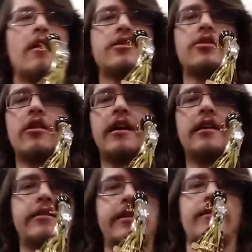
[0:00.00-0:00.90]
Starting
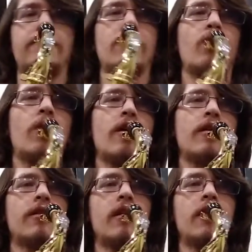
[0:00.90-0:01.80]
on D.
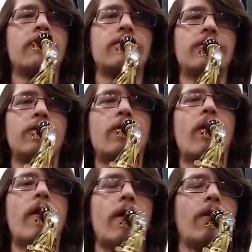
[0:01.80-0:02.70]
1, 2,
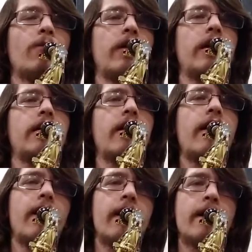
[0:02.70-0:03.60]
ready,
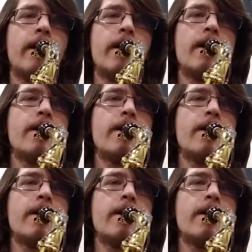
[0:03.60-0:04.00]
and go.